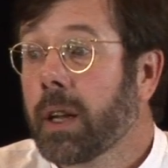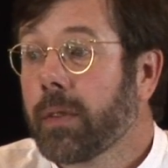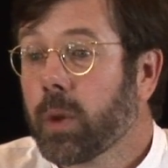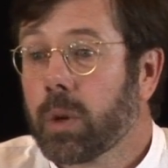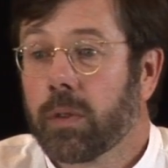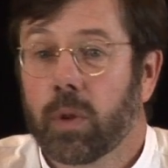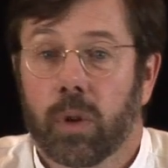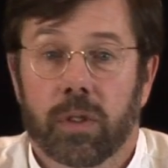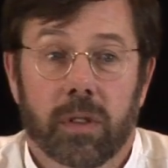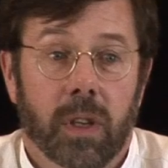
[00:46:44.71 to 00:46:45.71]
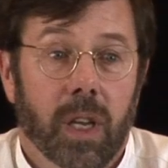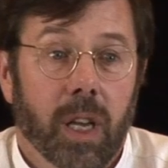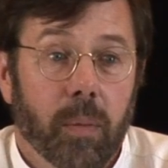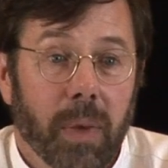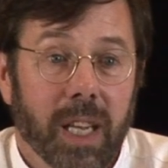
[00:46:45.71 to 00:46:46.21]
There were, of course,
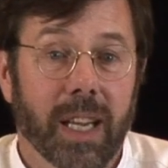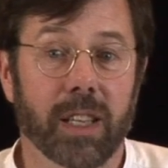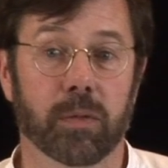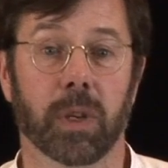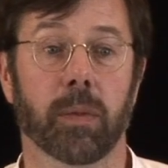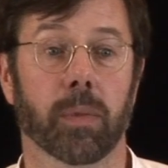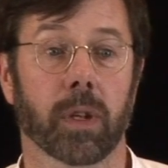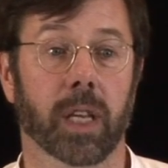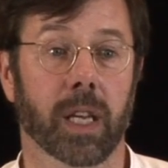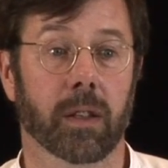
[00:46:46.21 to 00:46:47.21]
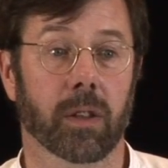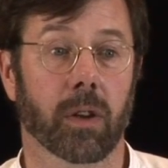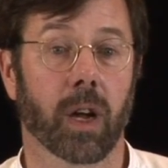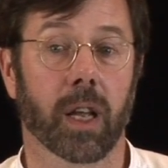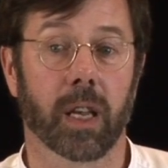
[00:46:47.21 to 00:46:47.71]
many less people here than there
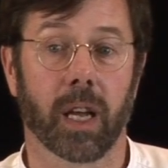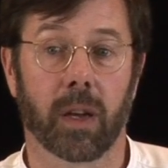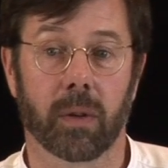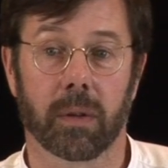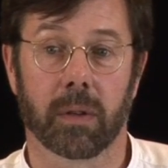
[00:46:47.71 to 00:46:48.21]
are now.